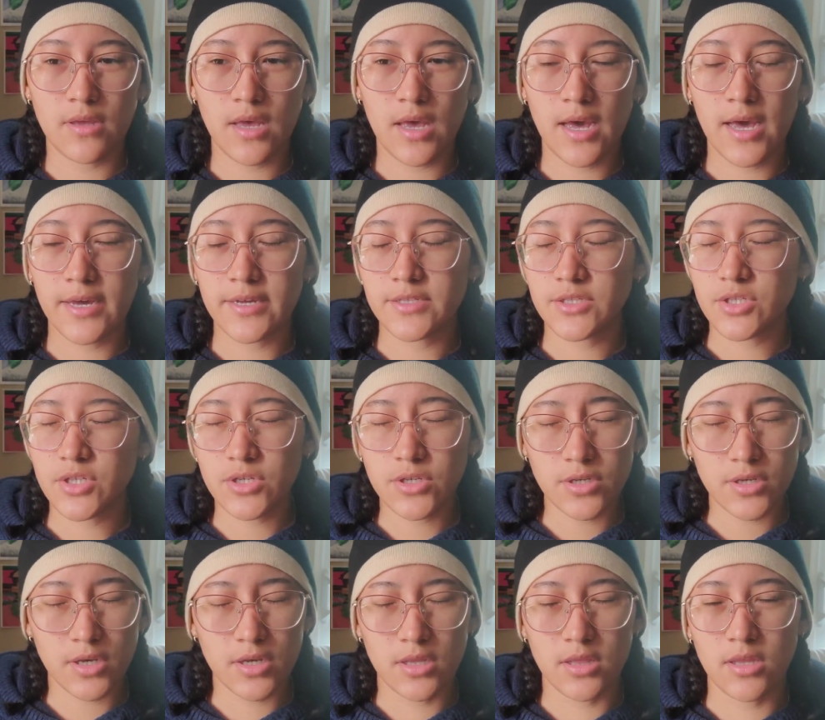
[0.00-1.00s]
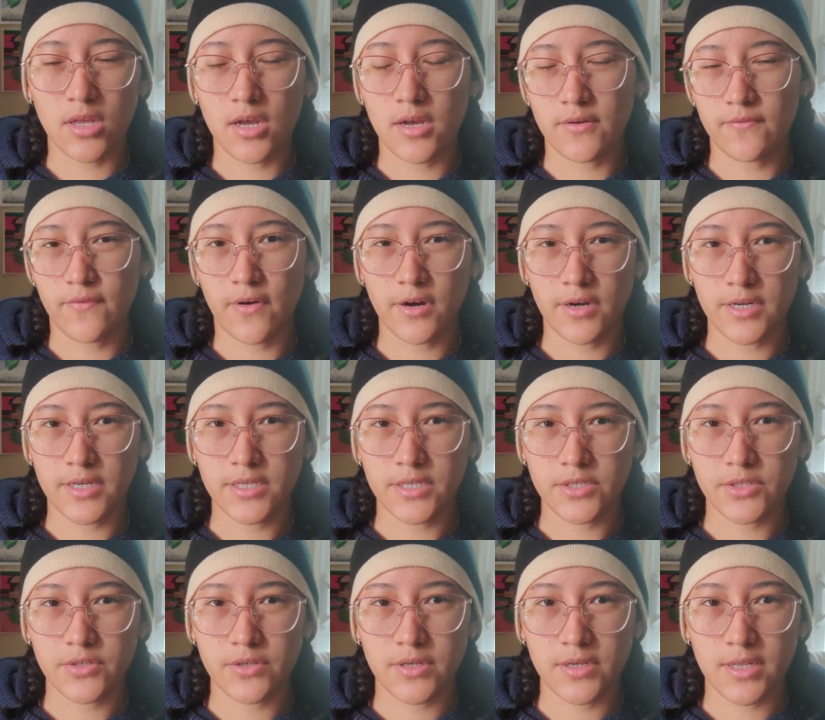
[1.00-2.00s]
I took a lot of art
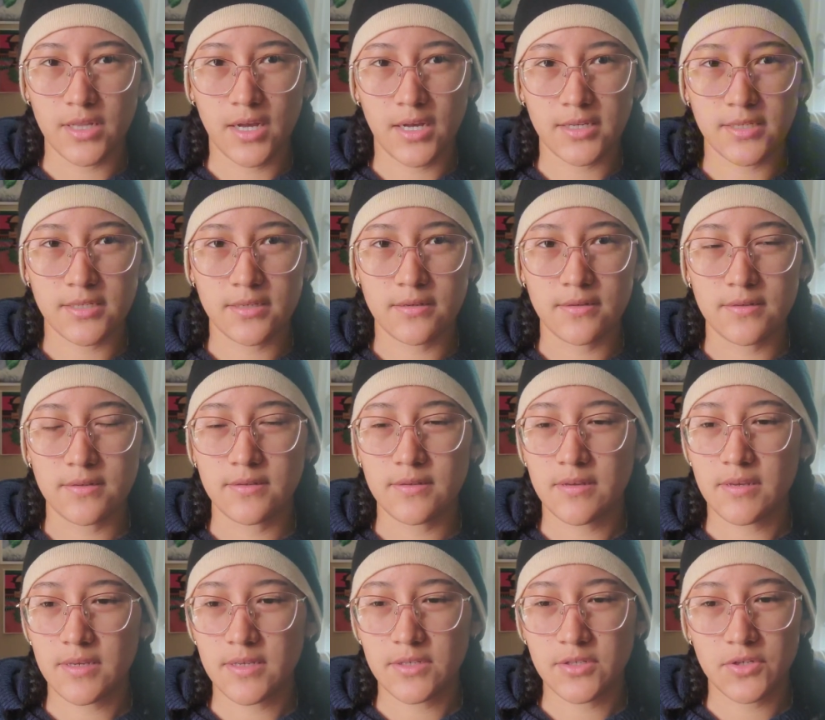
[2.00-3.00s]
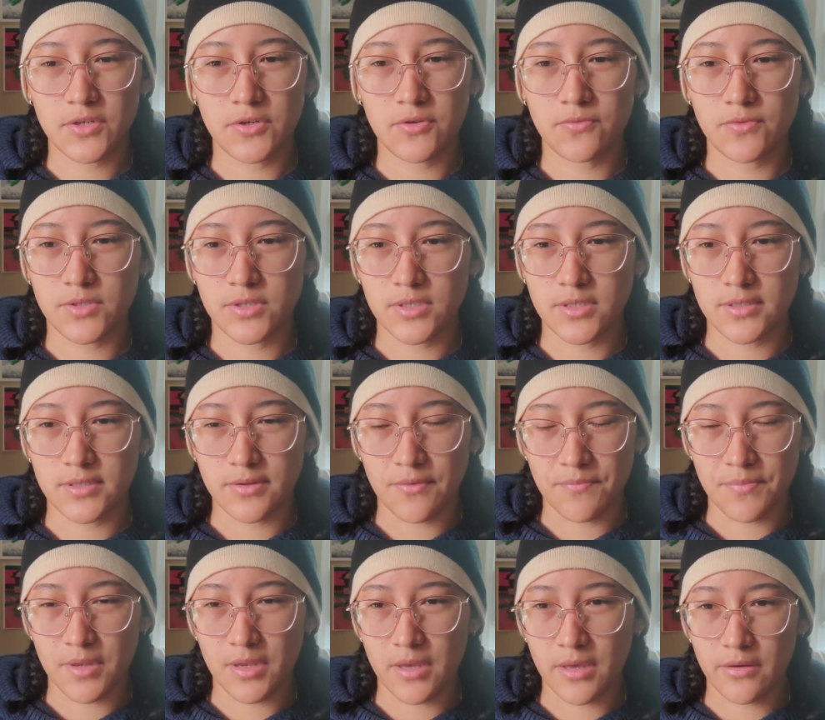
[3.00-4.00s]
history classes. History was just
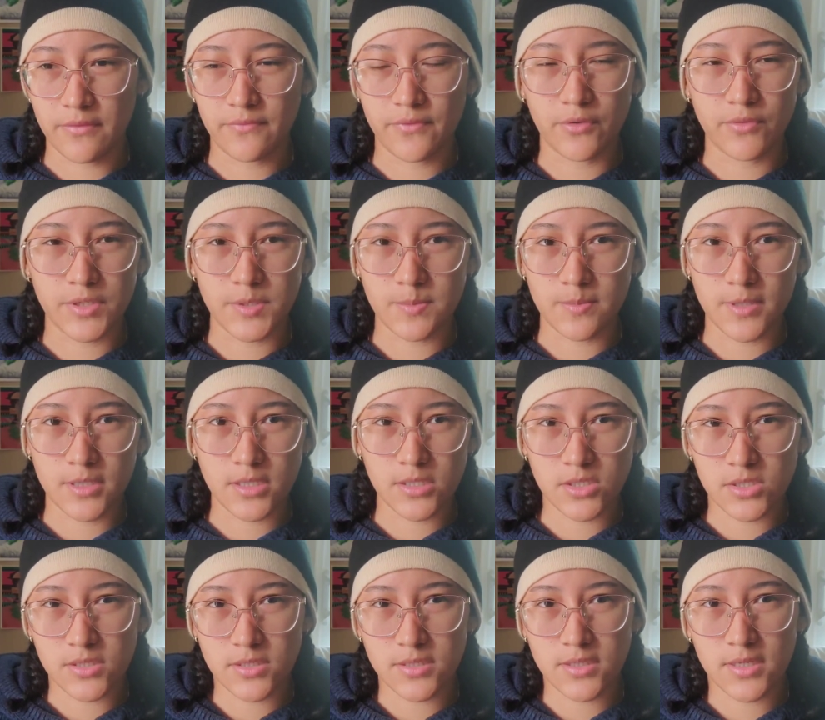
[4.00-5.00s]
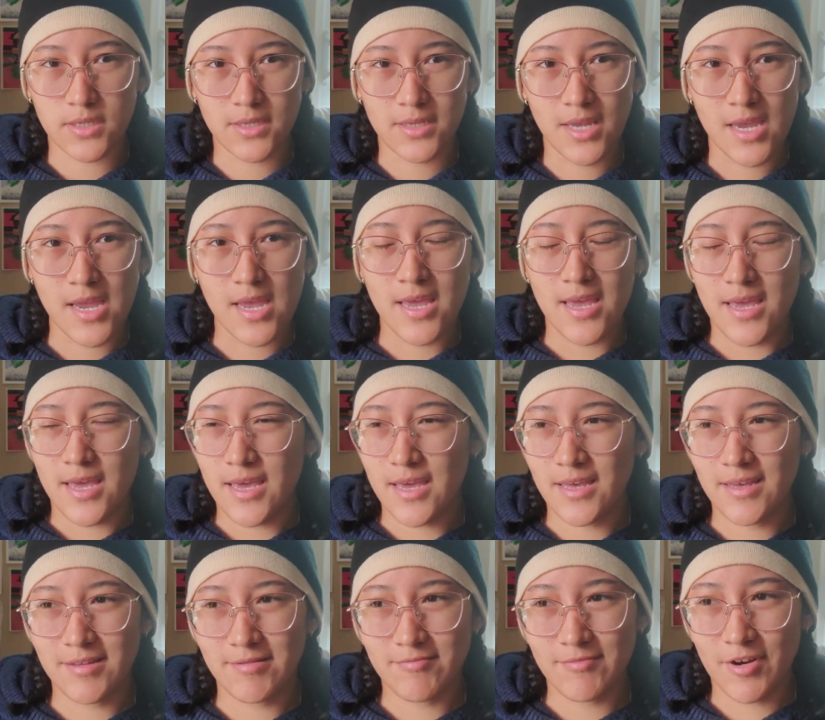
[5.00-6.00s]
something I've always been interested in,
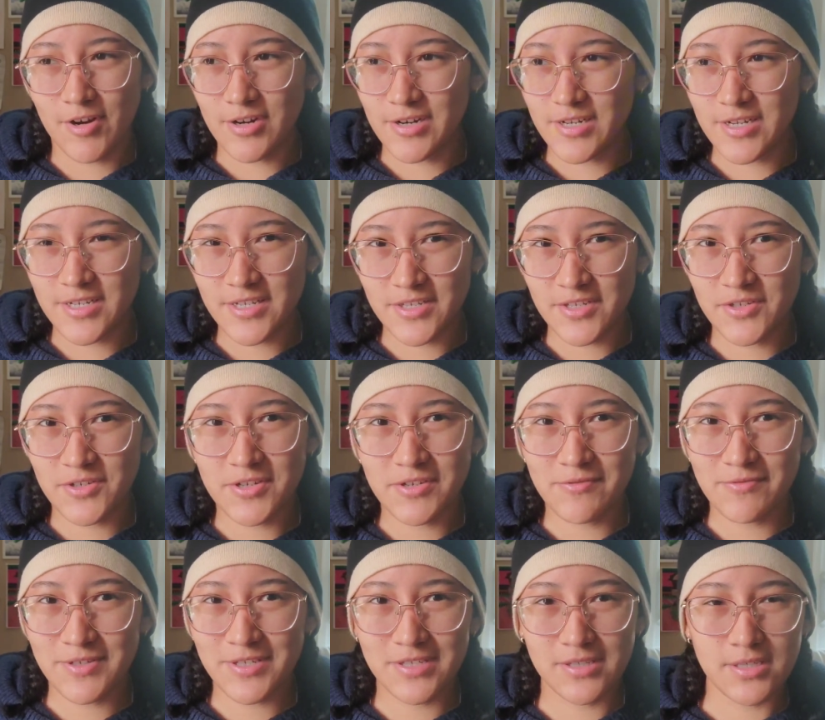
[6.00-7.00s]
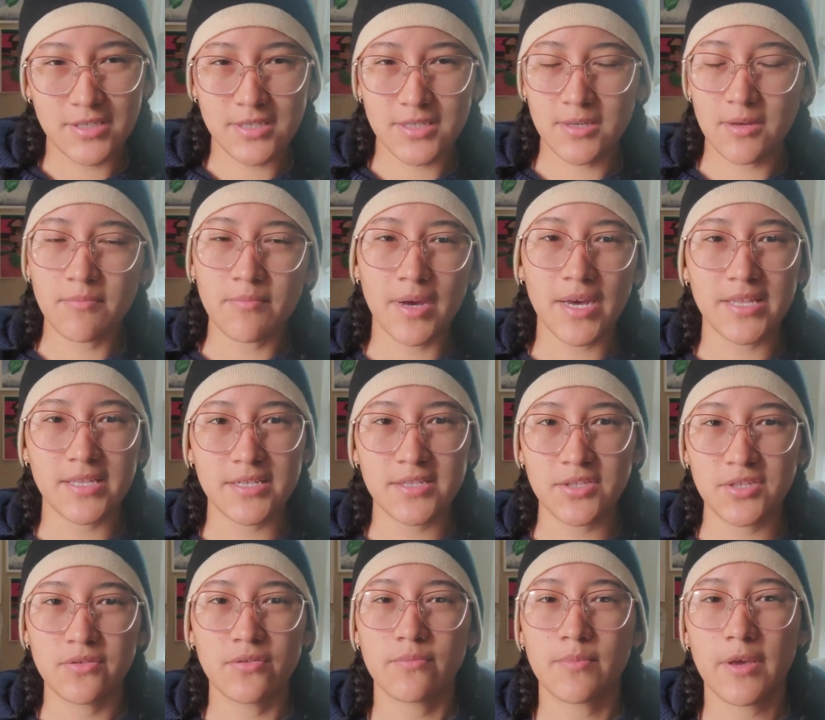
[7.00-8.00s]
and art history was just combining
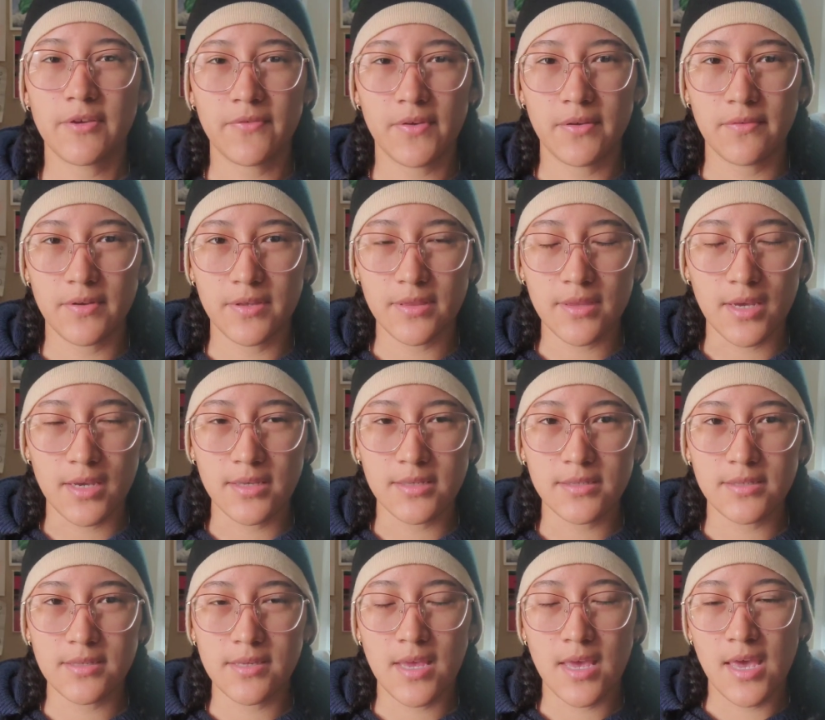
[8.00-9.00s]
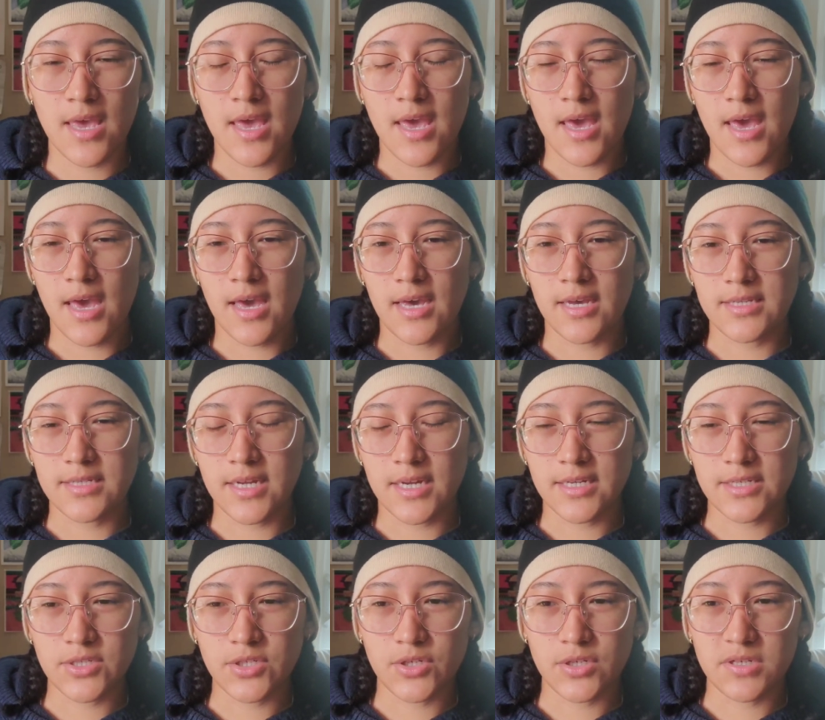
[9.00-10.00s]
two of my favorite things. And
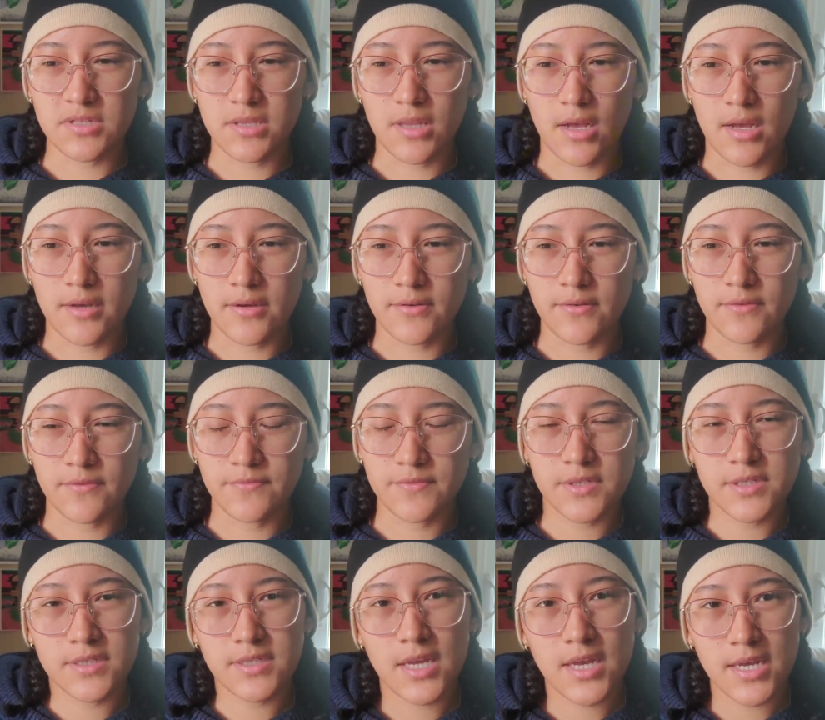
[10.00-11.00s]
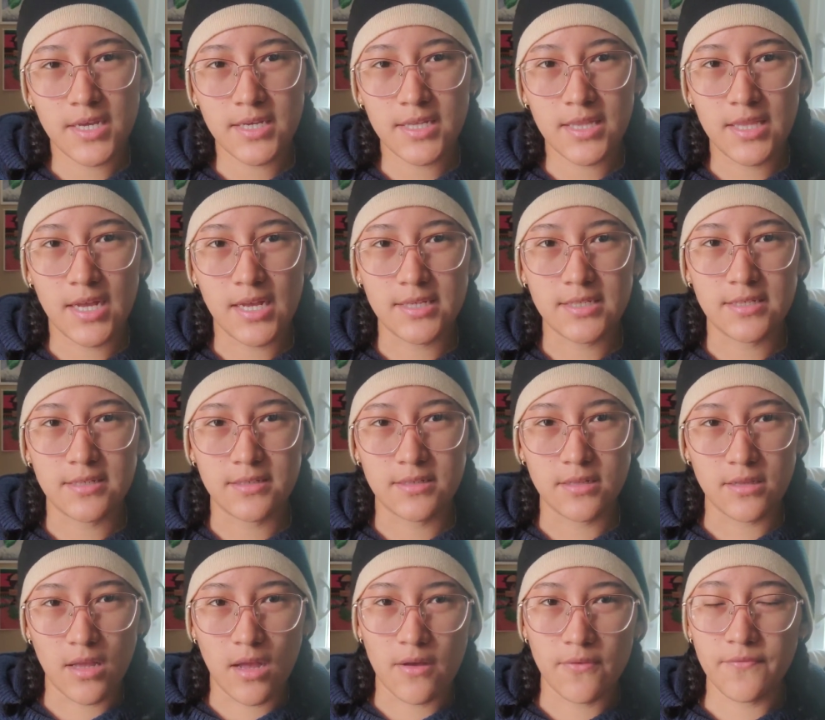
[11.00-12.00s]
I took a lot of design classes, a
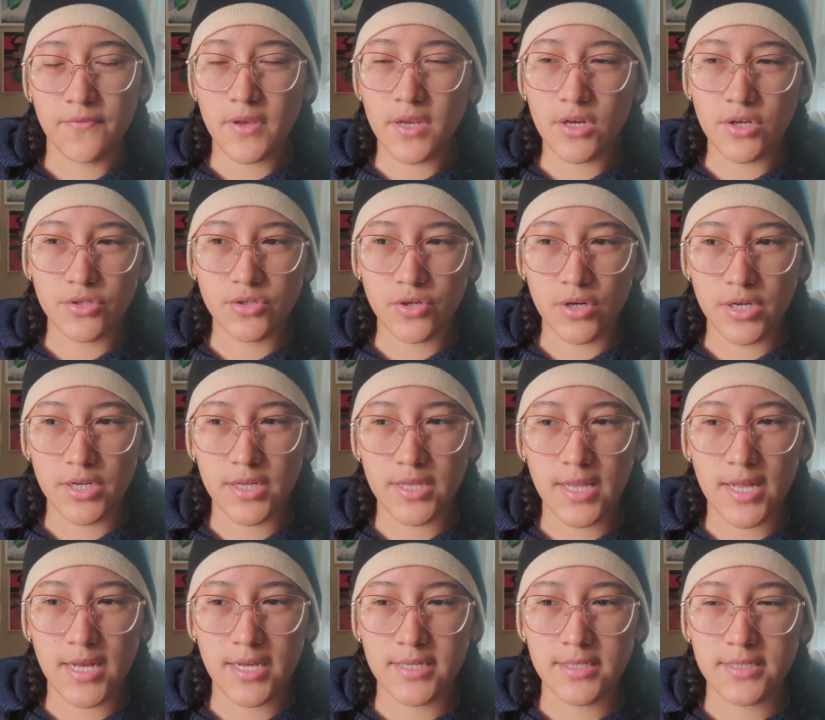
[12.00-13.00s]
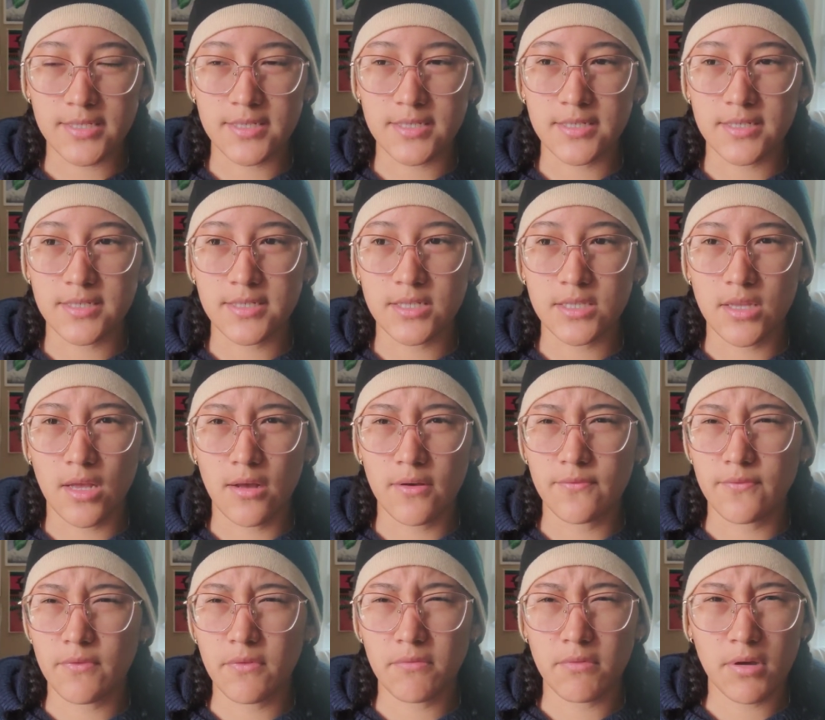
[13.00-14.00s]
lot of figure drawing classes, a lot
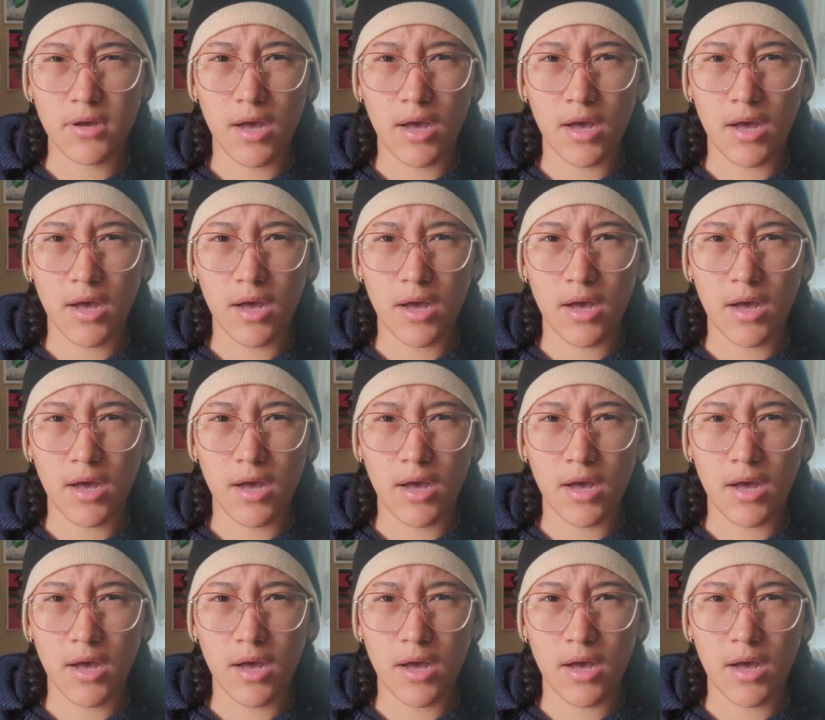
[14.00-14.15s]
of